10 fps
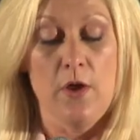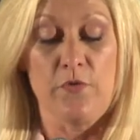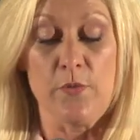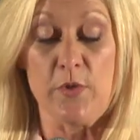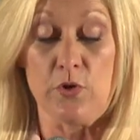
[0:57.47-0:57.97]

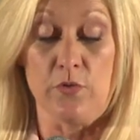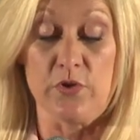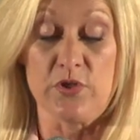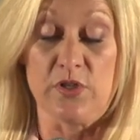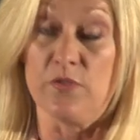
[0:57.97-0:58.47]
from the
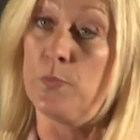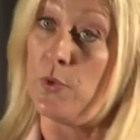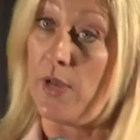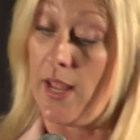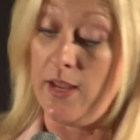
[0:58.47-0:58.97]
University of
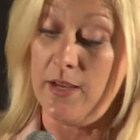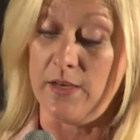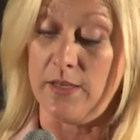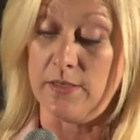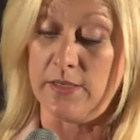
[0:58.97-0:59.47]
Pune
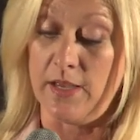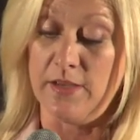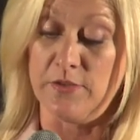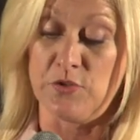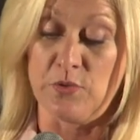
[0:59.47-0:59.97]
in India
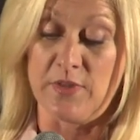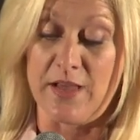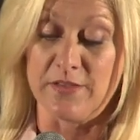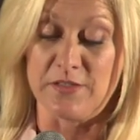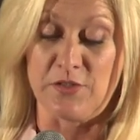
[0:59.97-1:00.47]
in
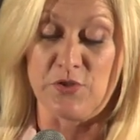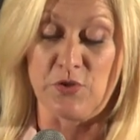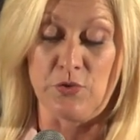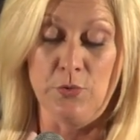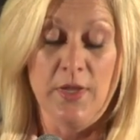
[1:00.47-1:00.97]

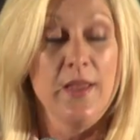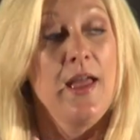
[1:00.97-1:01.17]
2002,